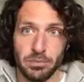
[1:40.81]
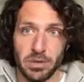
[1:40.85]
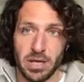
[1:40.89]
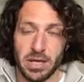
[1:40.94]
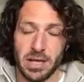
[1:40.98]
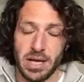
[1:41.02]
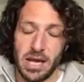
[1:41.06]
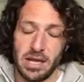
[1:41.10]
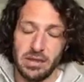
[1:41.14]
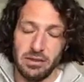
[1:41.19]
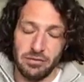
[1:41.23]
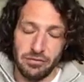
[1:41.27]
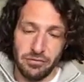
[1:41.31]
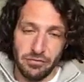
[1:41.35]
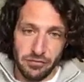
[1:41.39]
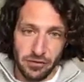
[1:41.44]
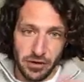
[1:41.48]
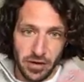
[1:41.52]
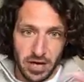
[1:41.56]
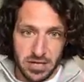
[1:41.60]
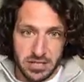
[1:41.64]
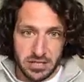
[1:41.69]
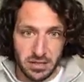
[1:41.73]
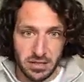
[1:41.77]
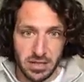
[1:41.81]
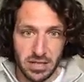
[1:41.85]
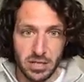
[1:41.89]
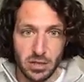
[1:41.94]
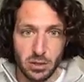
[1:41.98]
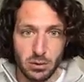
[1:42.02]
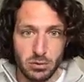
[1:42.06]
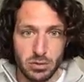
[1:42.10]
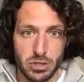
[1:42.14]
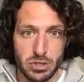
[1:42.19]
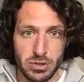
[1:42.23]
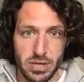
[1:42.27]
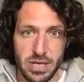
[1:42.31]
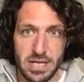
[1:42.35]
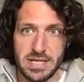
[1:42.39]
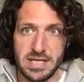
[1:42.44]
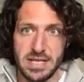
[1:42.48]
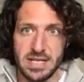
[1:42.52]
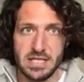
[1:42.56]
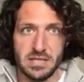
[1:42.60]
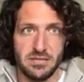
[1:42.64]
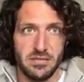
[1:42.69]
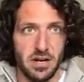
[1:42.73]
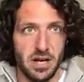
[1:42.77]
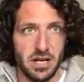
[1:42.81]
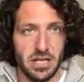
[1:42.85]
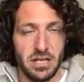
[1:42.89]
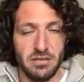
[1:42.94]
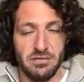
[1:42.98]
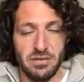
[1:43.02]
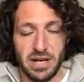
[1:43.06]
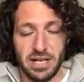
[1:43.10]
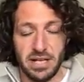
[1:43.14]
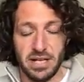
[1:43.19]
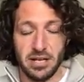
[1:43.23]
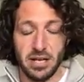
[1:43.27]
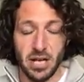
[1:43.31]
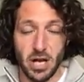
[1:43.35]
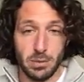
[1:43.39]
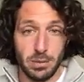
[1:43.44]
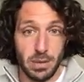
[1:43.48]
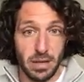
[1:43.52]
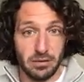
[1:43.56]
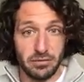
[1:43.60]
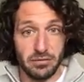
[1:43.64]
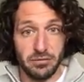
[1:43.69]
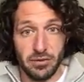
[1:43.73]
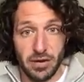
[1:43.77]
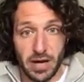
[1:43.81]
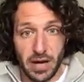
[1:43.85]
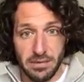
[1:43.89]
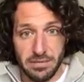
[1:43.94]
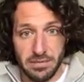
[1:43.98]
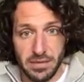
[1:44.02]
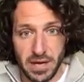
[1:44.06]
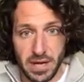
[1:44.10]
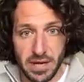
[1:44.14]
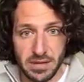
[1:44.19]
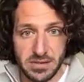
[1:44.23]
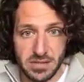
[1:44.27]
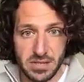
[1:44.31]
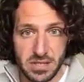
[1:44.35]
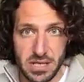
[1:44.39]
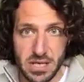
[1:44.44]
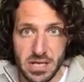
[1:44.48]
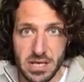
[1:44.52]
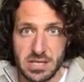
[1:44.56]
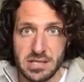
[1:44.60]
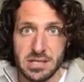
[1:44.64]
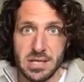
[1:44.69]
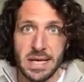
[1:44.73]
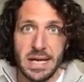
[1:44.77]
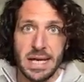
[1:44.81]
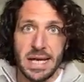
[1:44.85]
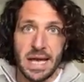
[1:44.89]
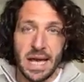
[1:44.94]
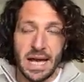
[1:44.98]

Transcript: Okay, the first clinical treatises of Ayurveda go back 5,000 years,